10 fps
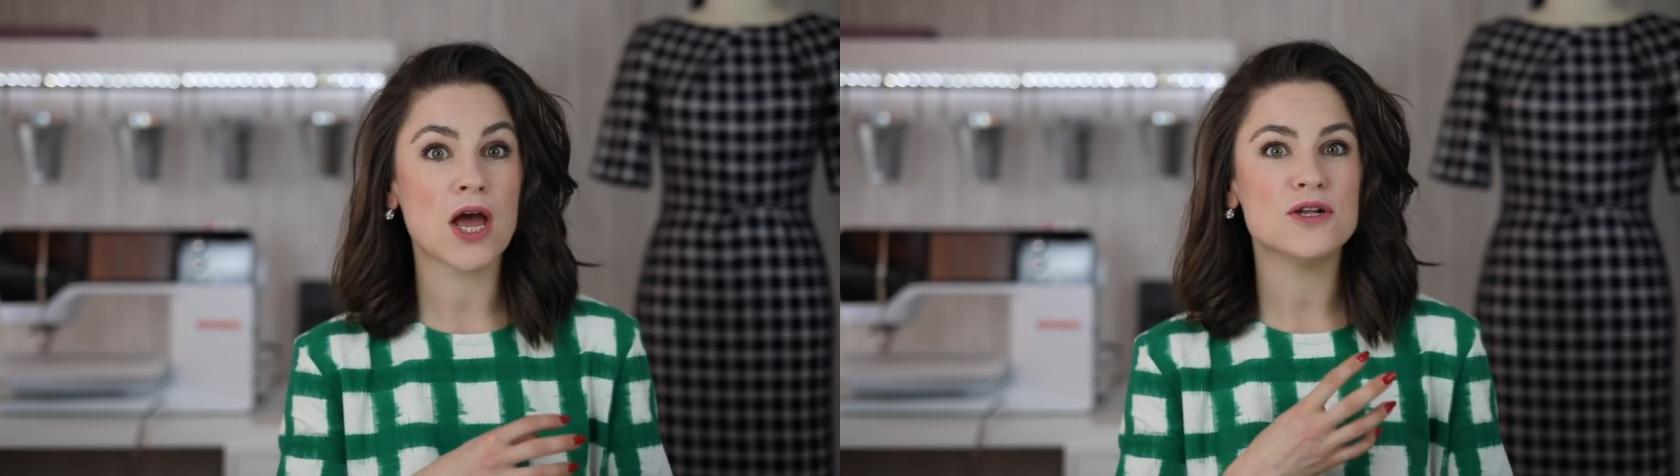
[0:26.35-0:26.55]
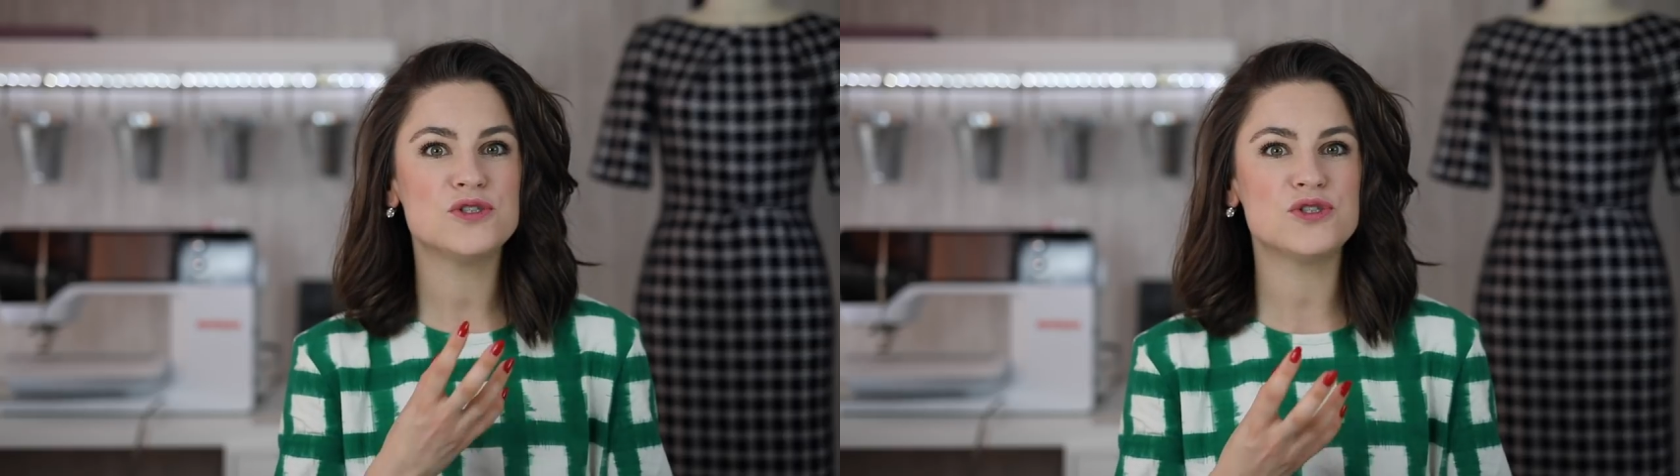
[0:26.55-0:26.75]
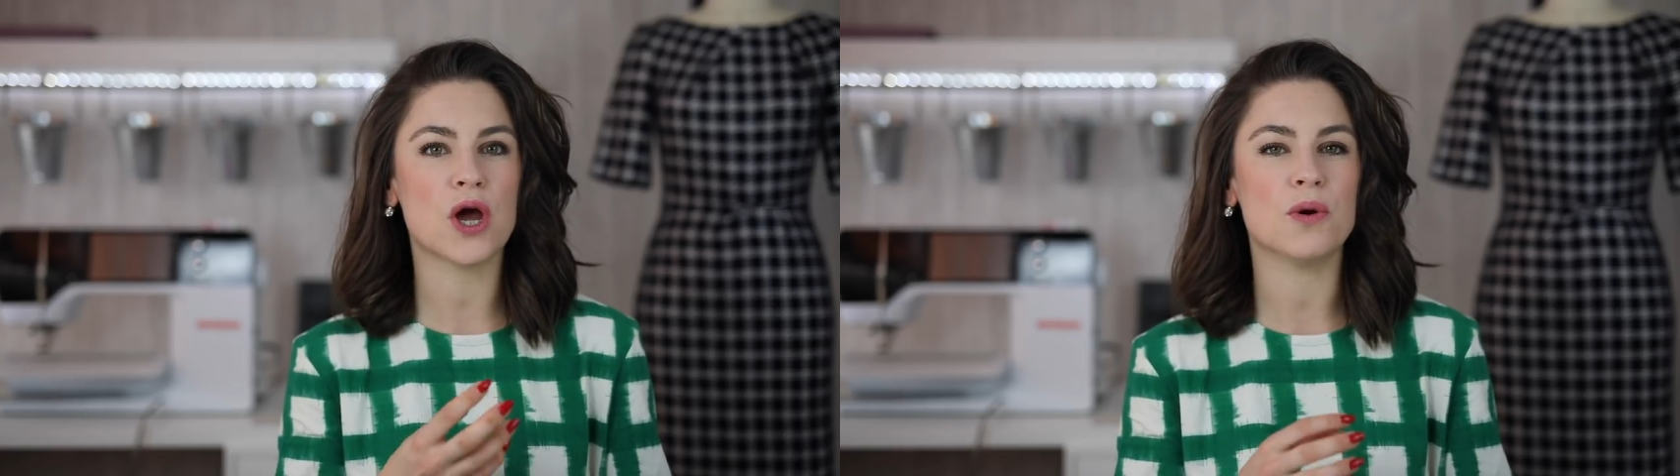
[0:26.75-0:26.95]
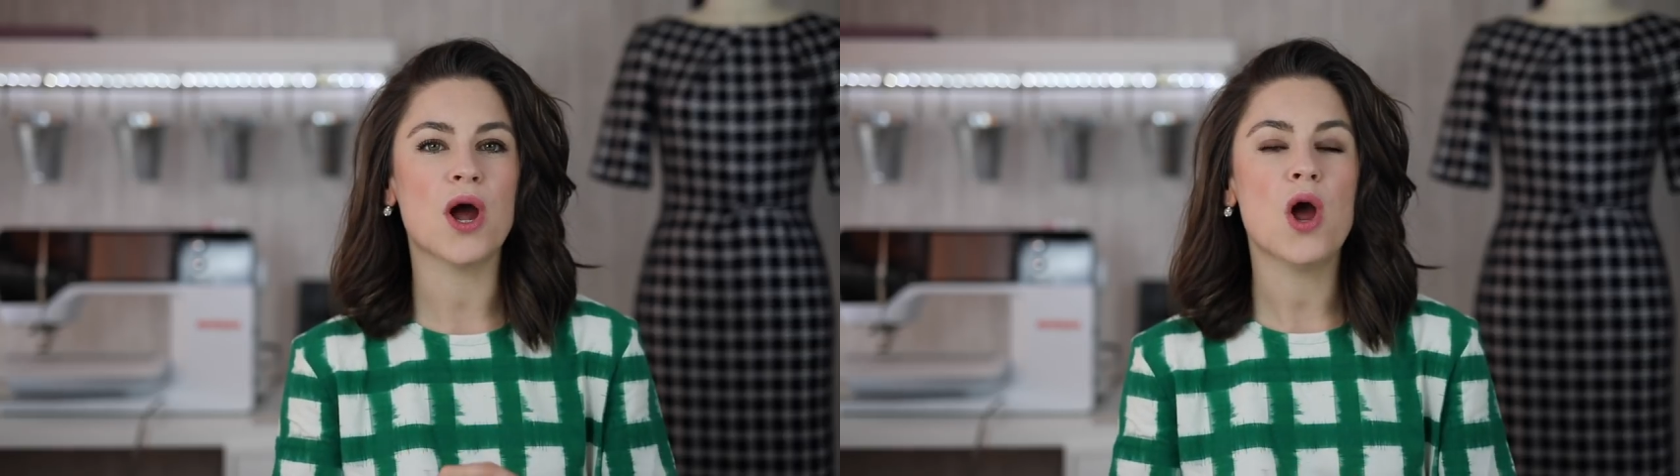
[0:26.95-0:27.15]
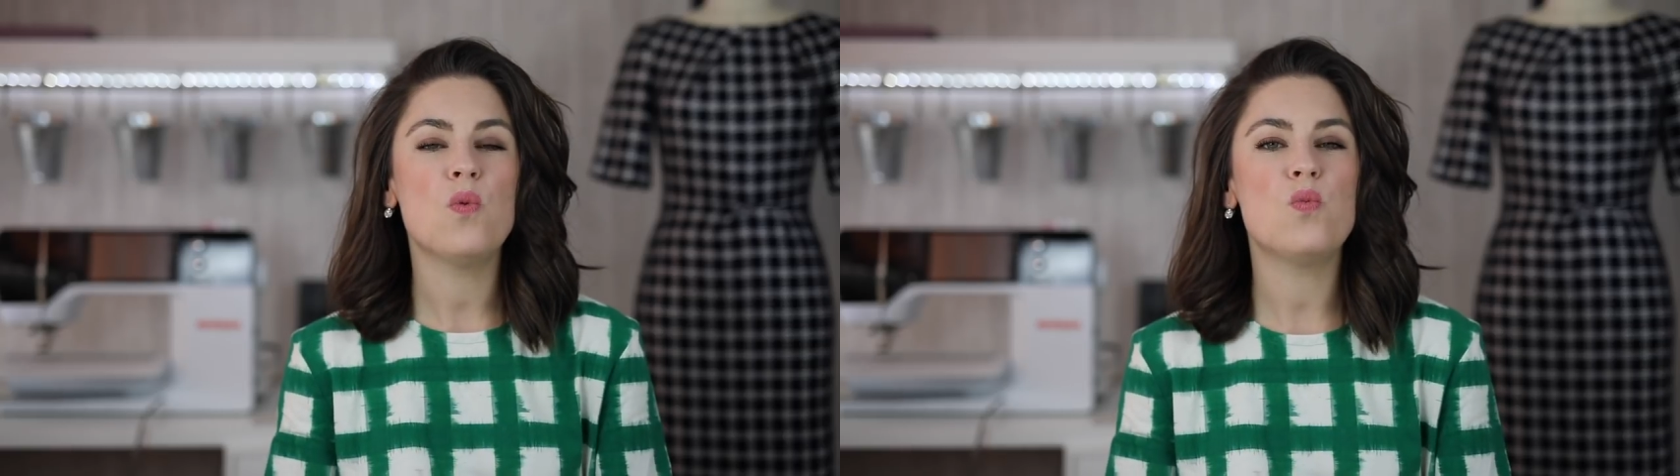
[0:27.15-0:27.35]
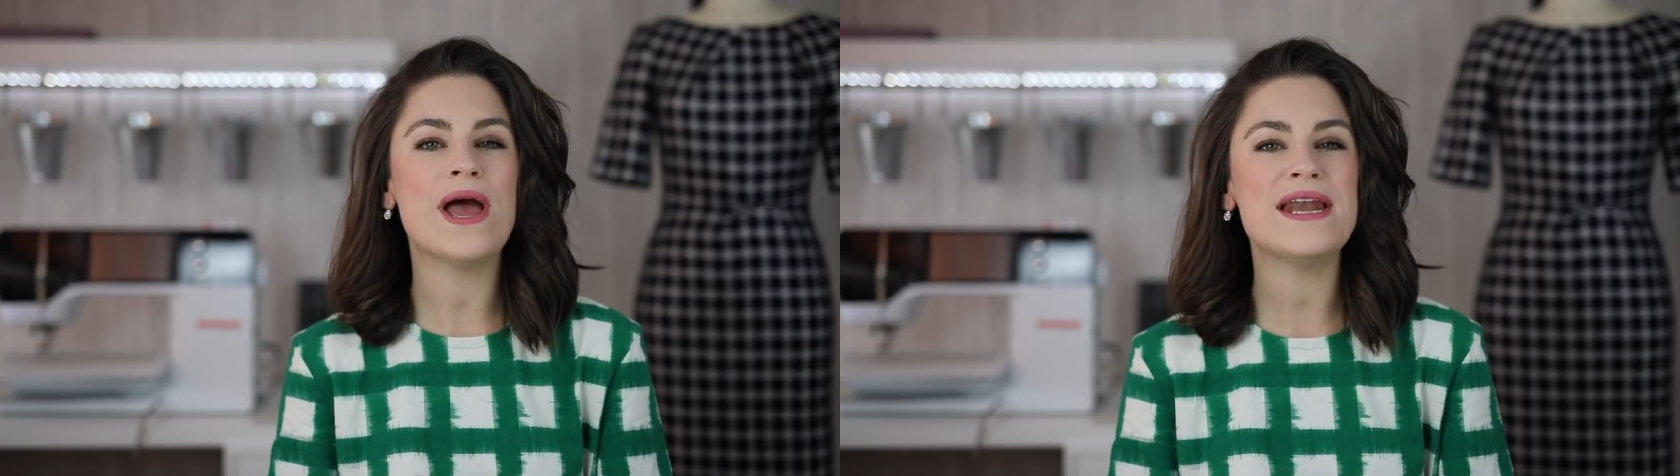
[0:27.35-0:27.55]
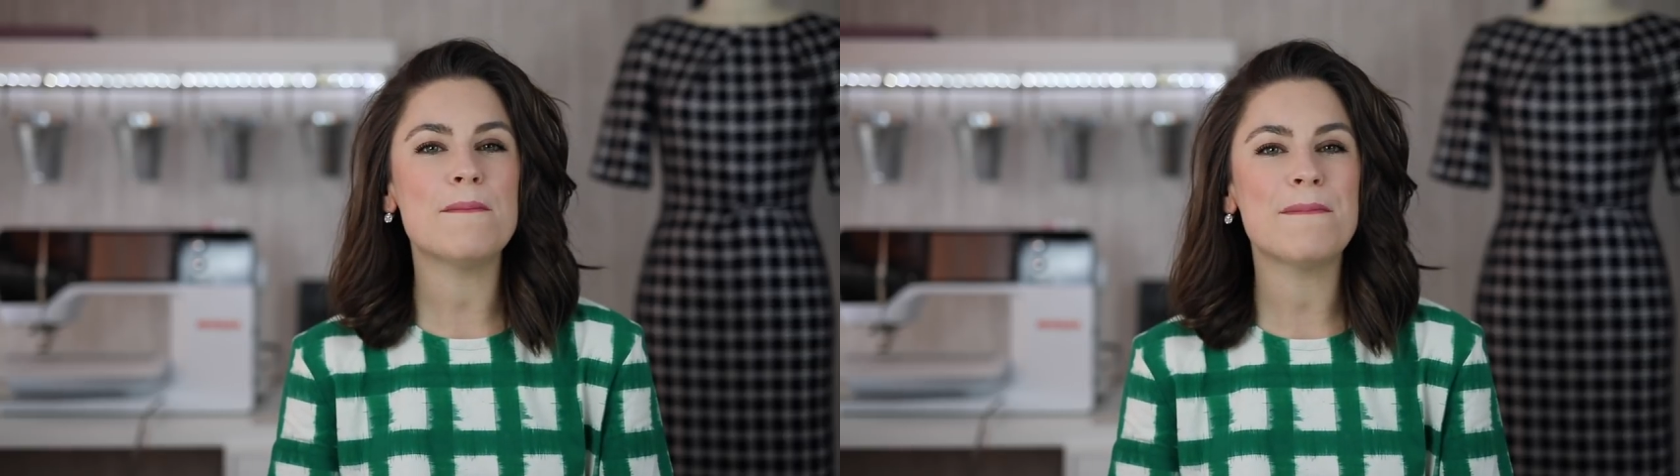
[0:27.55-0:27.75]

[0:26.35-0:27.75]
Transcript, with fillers: So, when